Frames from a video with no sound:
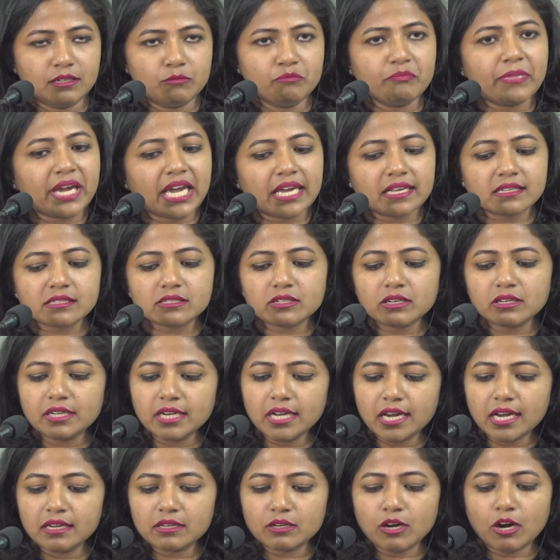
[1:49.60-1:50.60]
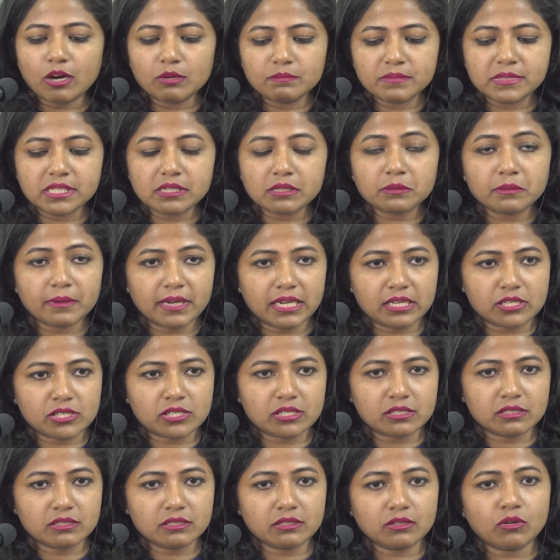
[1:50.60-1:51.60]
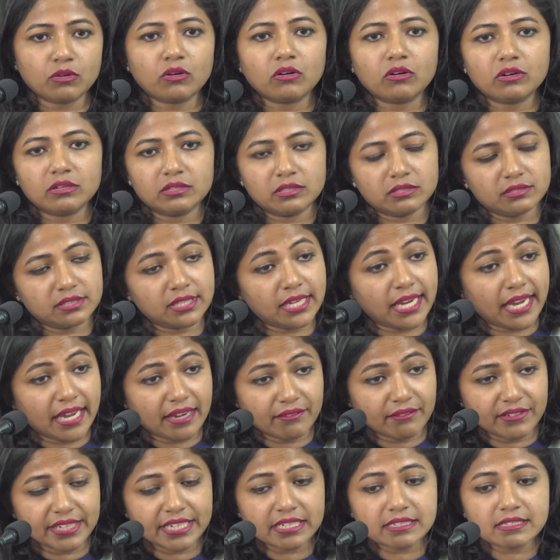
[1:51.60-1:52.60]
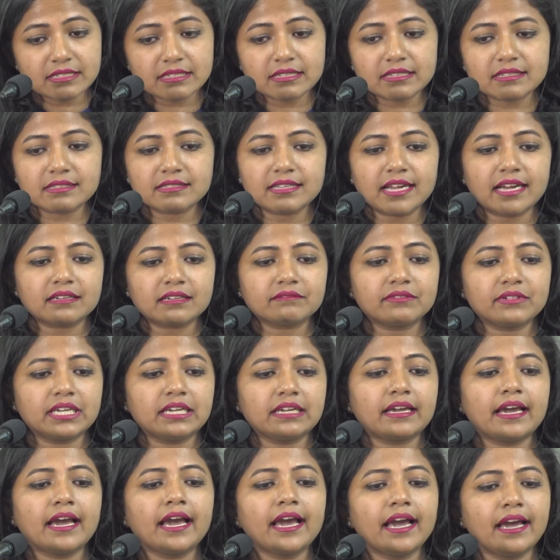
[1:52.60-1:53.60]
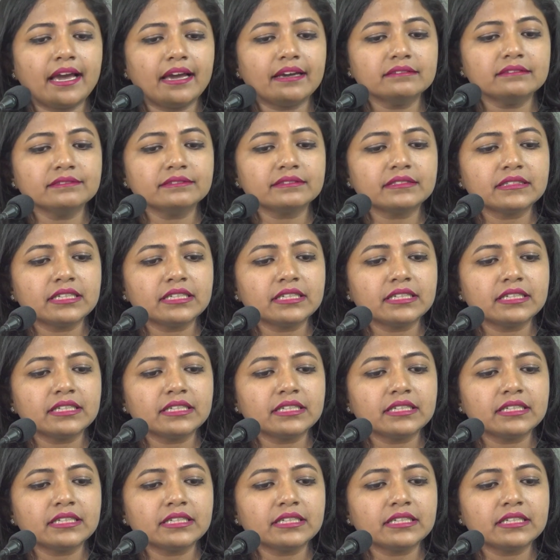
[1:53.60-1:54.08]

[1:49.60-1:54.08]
Based on our observation or the evidences that we have,